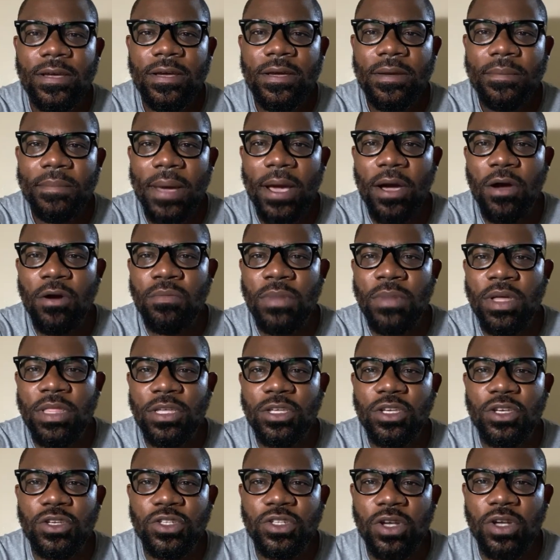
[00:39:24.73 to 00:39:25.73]
My own mother
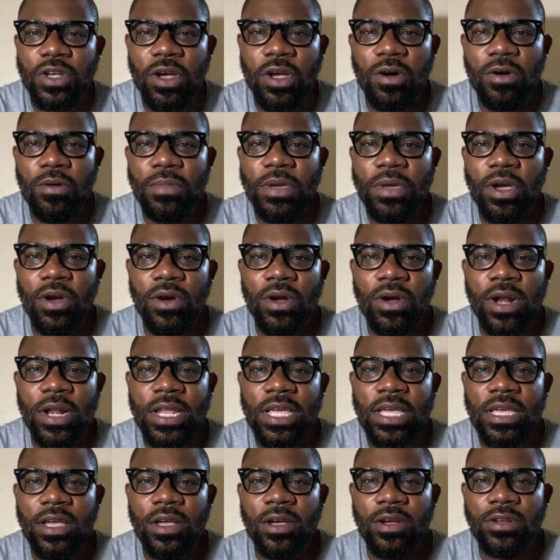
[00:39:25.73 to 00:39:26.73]
used to call me
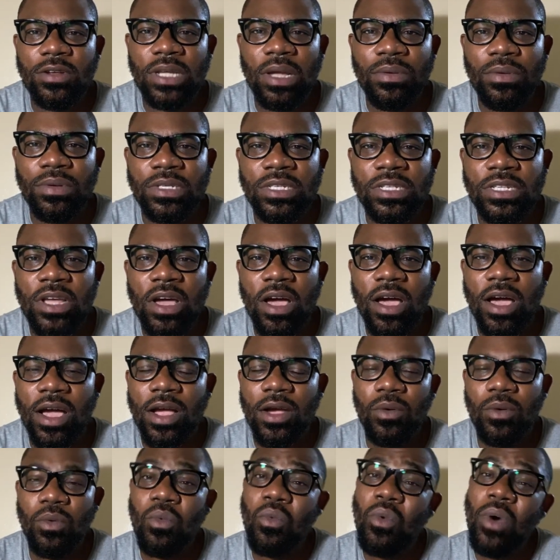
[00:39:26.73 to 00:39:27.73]
ugly because I was
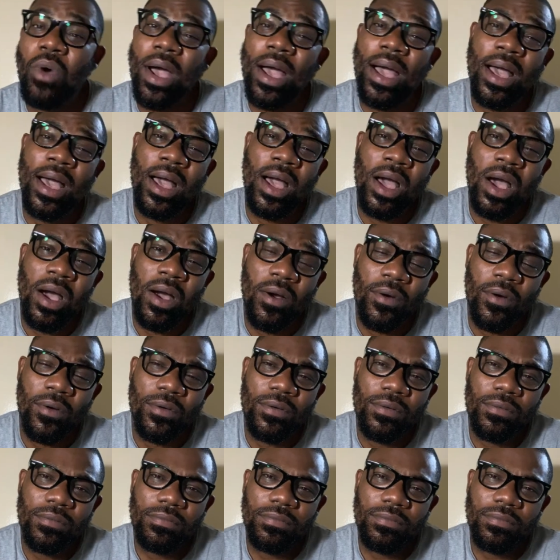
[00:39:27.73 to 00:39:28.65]
dark. Wow.